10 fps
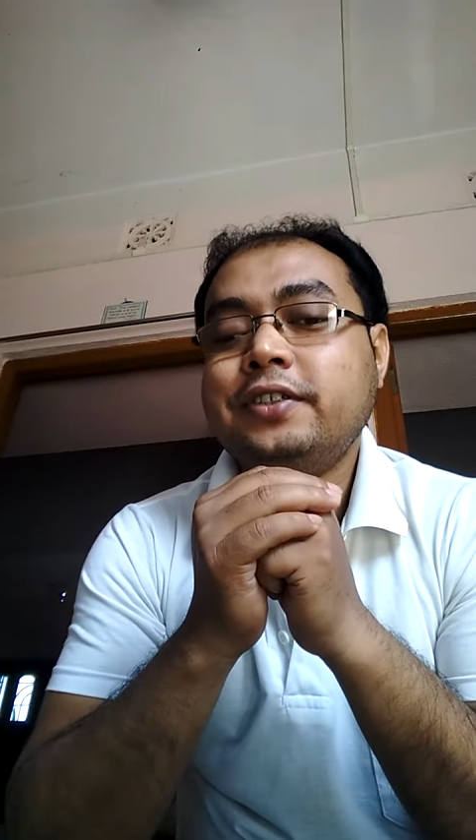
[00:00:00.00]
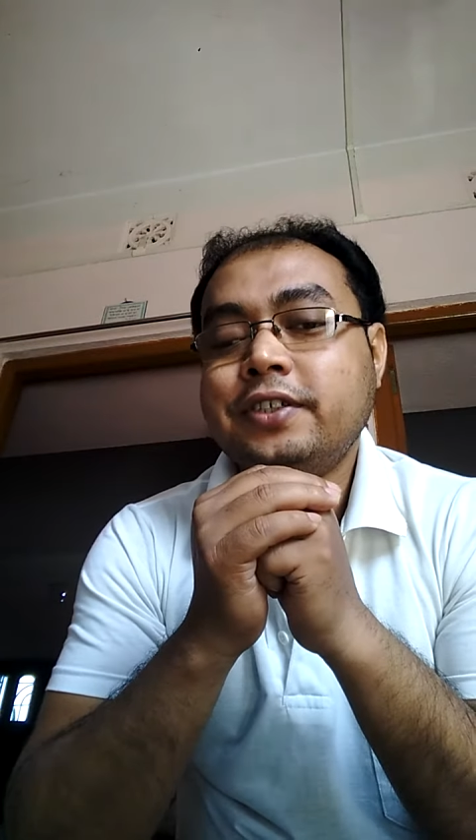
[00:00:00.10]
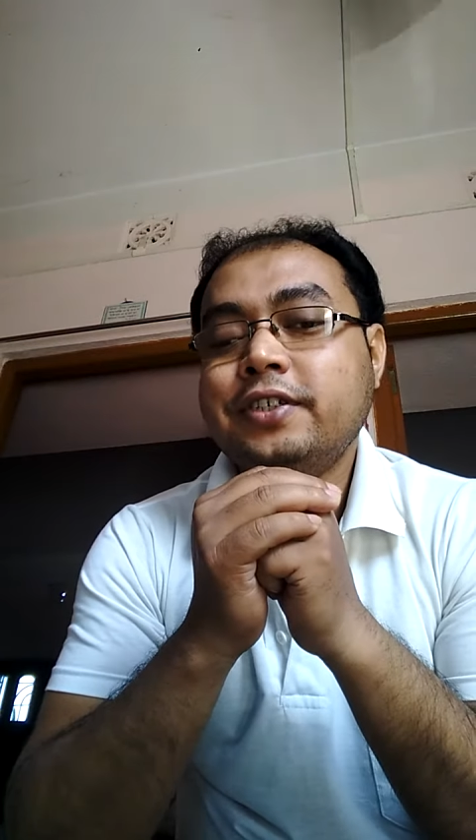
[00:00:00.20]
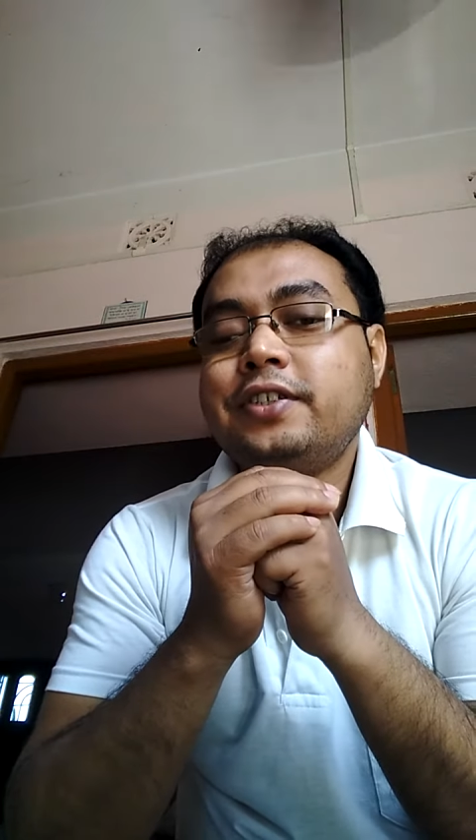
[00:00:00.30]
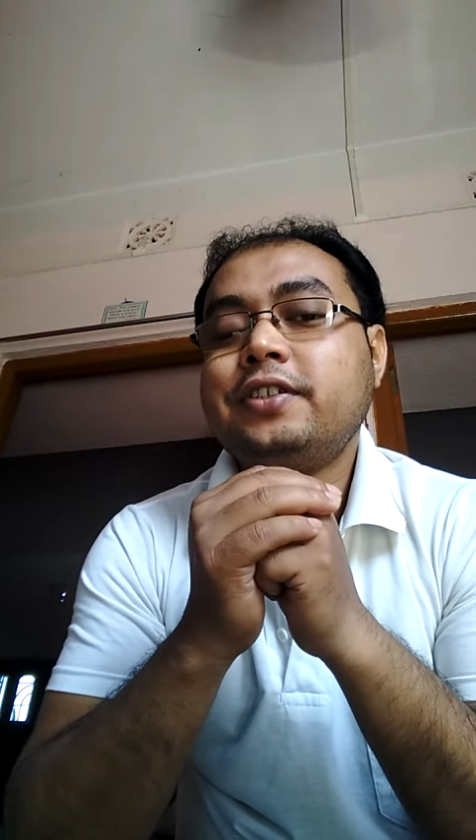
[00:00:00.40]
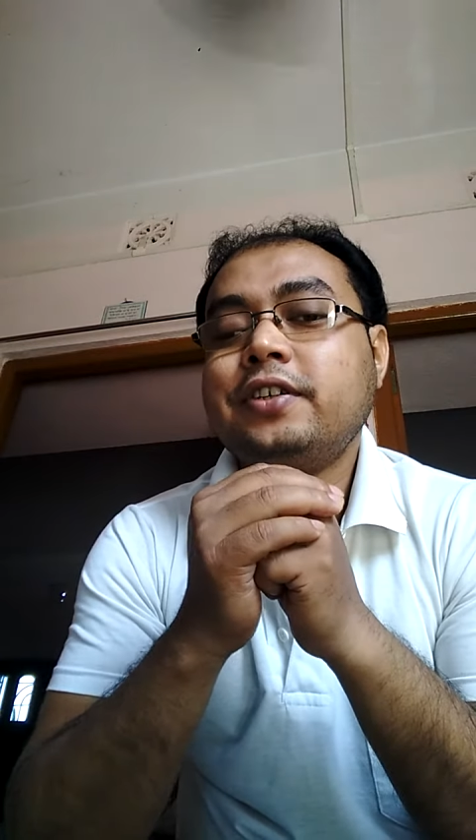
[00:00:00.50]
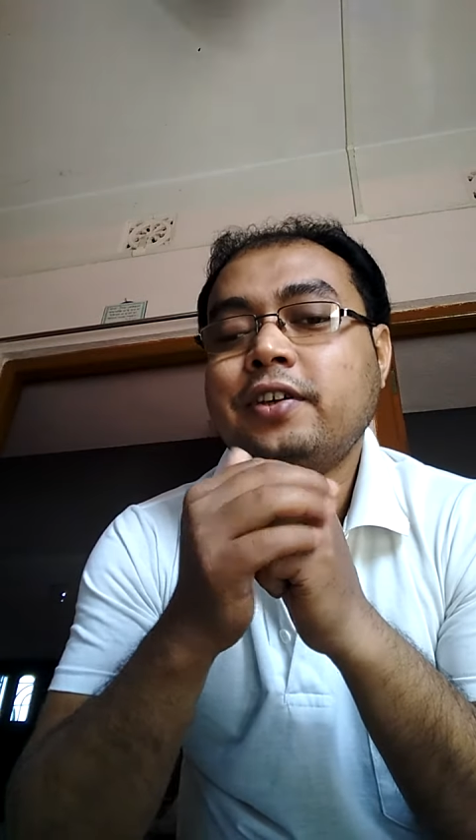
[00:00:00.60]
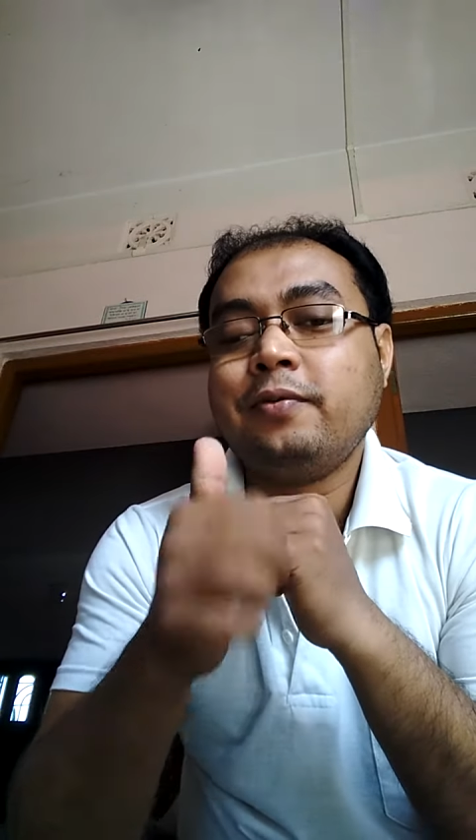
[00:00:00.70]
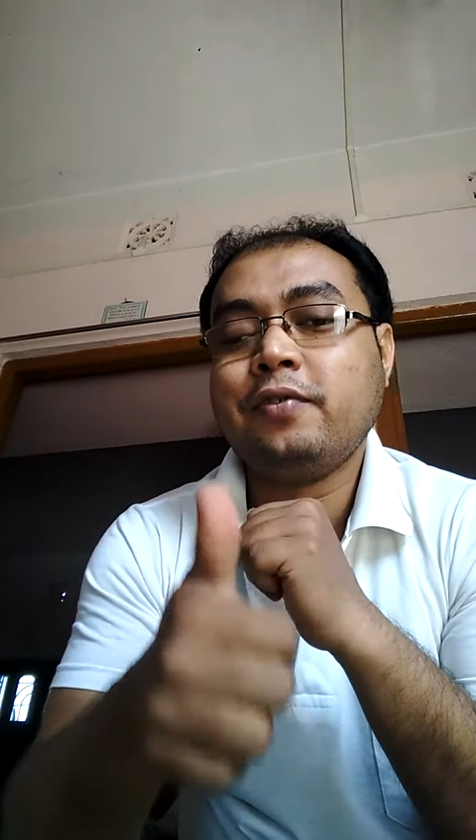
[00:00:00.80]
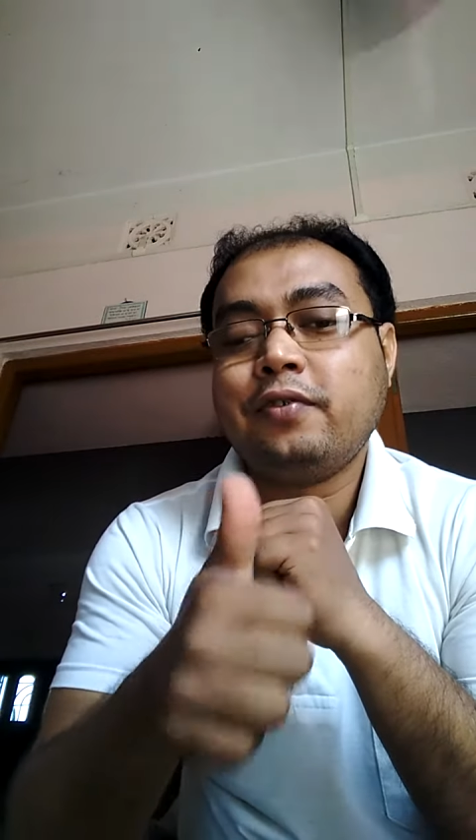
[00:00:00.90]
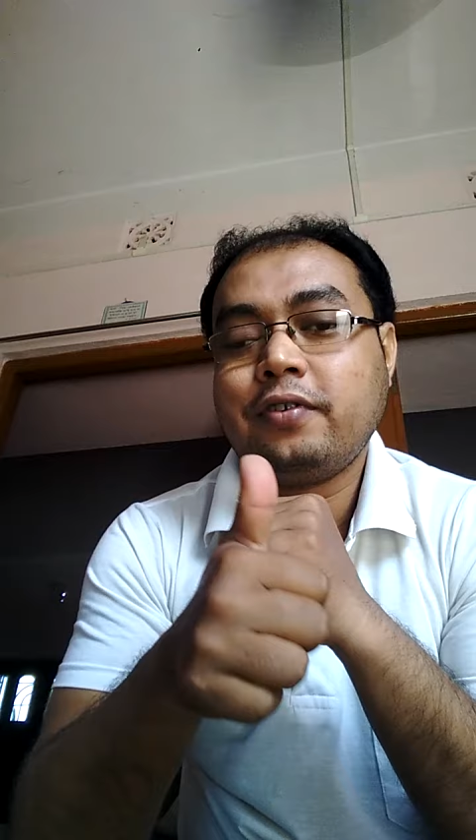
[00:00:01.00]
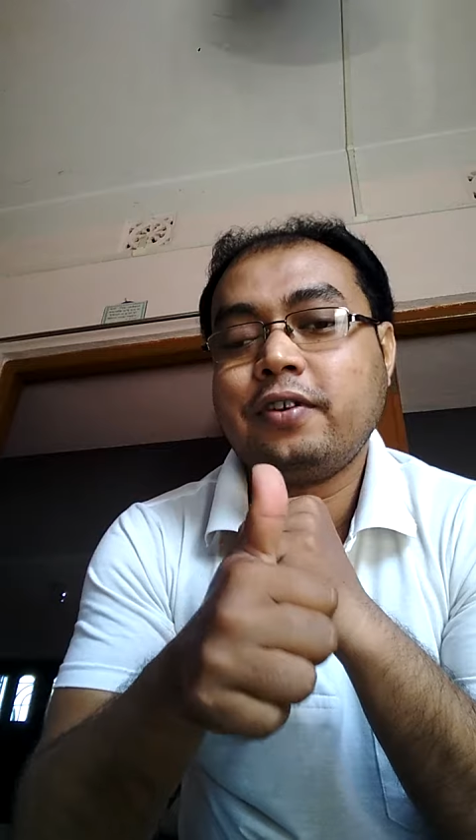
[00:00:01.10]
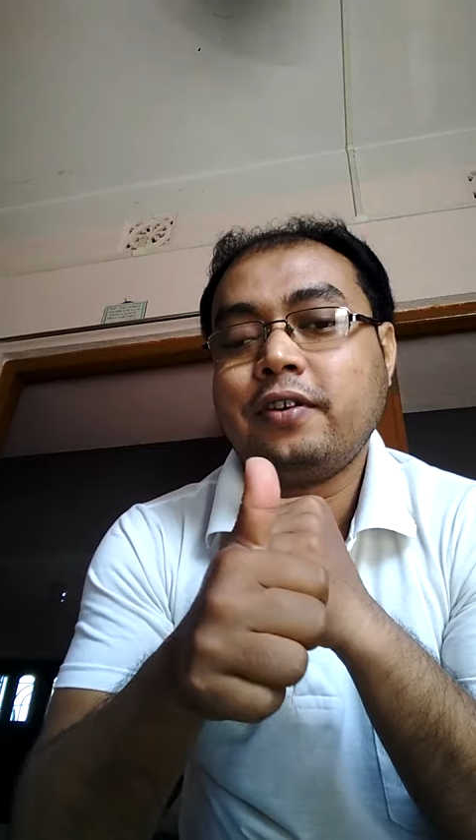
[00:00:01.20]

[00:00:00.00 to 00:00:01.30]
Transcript: Just give your